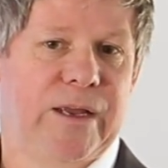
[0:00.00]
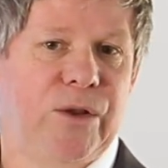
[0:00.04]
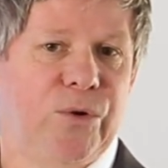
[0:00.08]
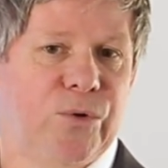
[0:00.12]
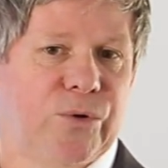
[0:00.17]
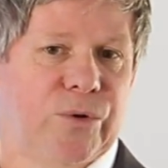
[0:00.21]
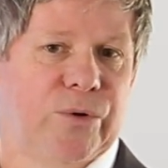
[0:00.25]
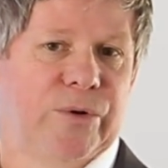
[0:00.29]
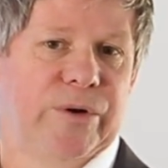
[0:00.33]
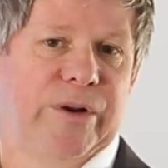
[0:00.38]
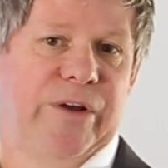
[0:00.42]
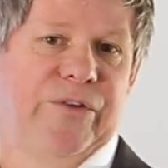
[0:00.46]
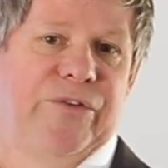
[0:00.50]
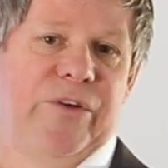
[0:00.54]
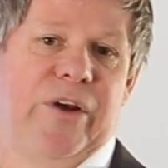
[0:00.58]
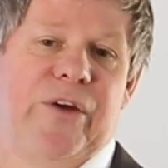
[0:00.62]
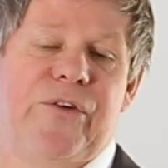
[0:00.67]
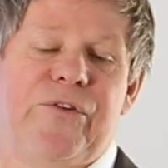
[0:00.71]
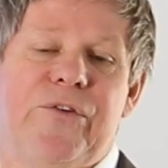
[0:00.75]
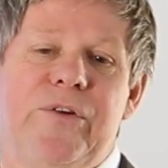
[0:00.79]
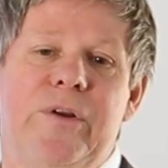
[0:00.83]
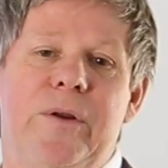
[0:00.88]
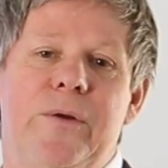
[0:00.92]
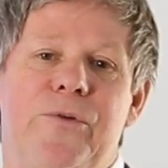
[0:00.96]
in your
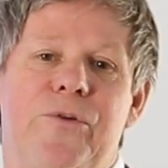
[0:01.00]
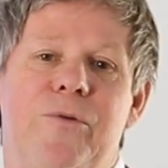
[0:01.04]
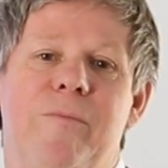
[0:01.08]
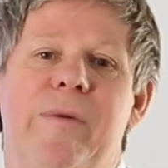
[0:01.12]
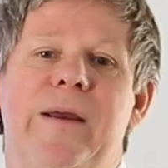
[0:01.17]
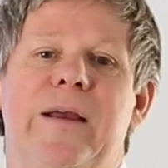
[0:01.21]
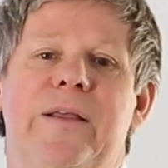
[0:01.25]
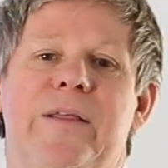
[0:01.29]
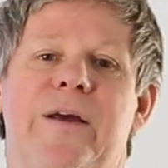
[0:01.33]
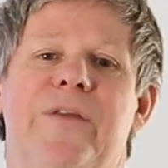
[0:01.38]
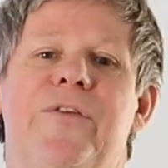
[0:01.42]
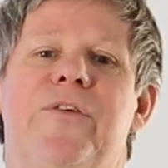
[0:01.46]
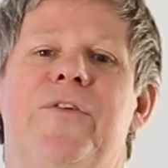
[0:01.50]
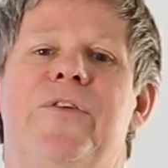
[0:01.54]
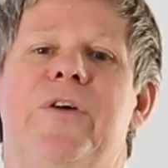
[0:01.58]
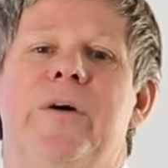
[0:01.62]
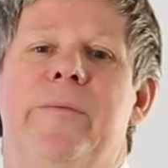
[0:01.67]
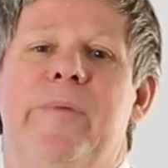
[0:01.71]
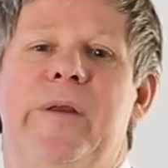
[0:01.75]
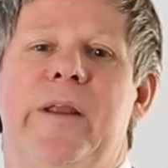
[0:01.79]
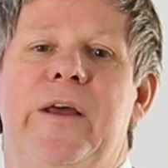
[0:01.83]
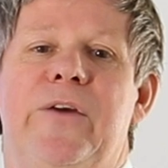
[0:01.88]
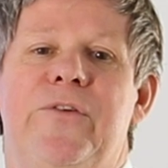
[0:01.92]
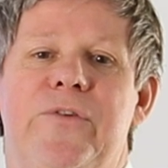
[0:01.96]
organization to make that
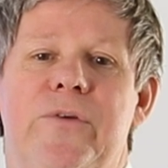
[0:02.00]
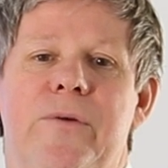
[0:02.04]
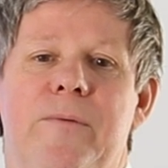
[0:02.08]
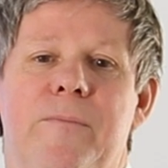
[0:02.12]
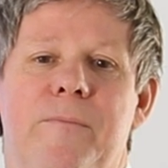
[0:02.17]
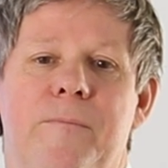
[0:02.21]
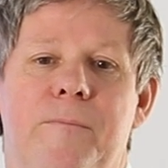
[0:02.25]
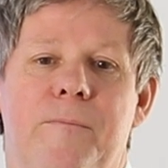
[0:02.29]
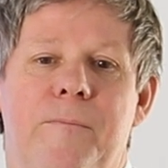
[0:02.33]
determination.